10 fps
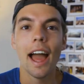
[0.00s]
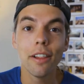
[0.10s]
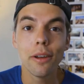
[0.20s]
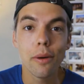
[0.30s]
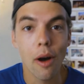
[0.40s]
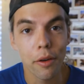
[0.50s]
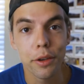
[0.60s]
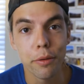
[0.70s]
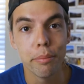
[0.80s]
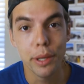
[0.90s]
Hello, all
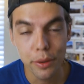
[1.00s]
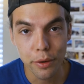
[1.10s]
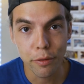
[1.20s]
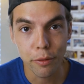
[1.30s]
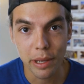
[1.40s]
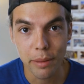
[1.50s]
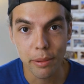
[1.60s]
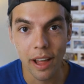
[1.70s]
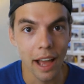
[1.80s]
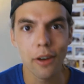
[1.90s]
you beautiful
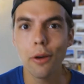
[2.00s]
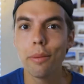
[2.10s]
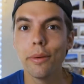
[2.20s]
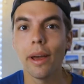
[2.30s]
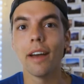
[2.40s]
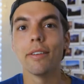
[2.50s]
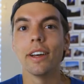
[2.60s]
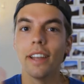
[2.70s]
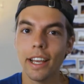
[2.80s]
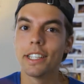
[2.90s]
people. I hope you have
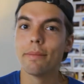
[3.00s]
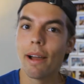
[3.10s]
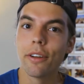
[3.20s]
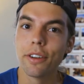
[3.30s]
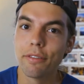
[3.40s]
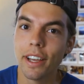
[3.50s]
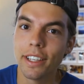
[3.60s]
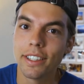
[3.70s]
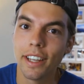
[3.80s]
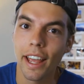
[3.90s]
a nice smile on your
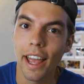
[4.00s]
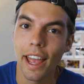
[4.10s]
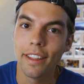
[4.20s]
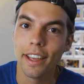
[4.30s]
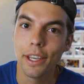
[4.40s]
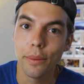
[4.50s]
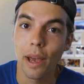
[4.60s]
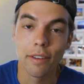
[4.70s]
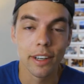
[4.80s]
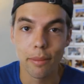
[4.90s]
face today and that you
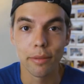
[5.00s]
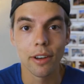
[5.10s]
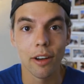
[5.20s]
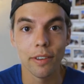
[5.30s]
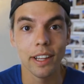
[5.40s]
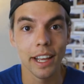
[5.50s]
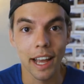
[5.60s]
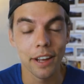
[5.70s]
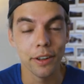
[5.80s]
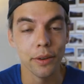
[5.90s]
have a cup of coffee like
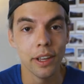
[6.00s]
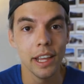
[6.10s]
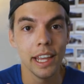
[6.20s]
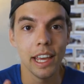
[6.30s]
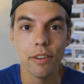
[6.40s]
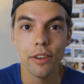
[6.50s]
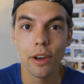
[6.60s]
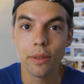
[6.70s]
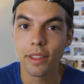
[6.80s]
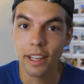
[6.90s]
I do. If you
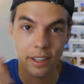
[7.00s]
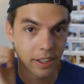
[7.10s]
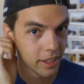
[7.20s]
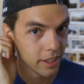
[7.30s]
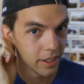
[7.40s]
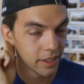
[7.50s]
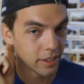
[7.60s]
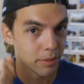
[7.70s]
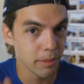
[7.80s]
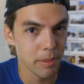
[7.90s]
don't, then
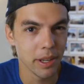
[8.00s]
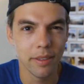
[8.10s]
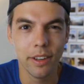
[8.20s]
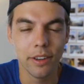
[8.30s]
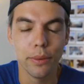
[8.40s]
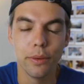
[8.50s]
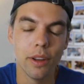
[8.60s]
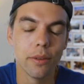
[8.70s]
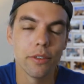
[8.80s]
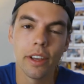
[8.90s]
maybe you
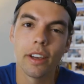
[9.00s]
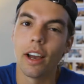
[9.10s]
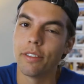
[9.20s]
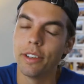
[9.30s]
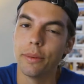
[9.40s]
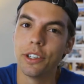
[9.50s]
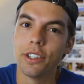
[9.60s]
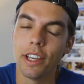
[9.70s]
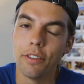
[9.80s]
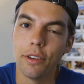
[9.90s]
don't drink coffee, which
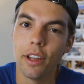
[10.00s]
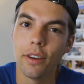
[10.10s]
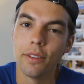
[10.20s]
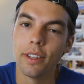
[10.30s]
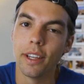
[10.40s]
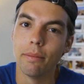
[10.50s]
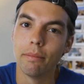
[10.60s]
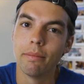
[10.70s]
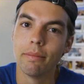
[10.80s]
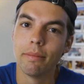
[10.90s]
if you don't, then
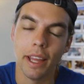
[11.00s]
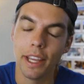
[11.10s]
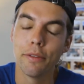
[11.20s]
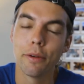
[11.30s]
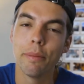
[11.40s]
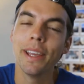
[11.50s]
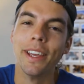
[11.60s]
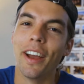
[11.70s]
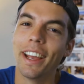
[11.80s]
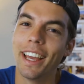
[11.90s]
thank you for being
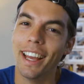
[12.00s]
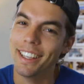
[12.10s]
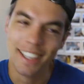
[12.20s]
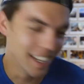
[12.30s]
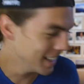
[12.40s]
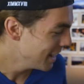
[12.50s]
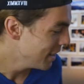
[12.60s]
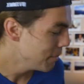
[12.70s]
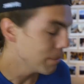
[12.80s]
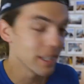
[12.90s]
here, I guess.
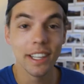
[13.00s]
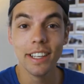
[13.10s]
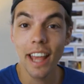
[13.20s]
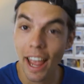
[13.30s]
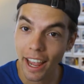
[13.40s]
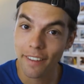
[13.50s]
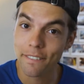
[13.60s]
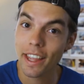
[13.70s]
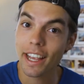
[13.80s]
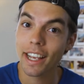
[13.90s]
But today,
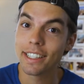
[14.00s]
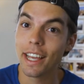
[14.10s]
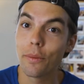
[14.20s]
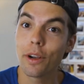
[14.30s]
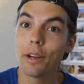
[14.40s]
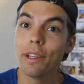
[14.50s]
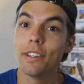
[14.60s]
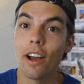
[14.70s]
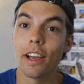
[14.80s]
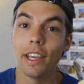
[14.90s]
like I said, we're gonna be
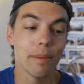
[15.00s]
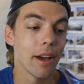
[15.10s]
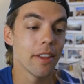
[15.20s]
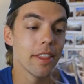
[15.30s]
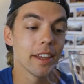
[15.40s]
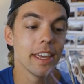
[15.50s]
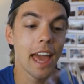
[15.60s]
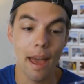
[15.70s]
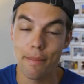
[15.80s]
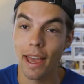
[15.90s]
talking about the
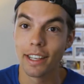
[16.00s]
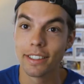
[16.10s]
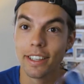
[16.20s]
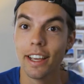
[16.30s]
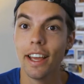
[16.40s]
Chemex.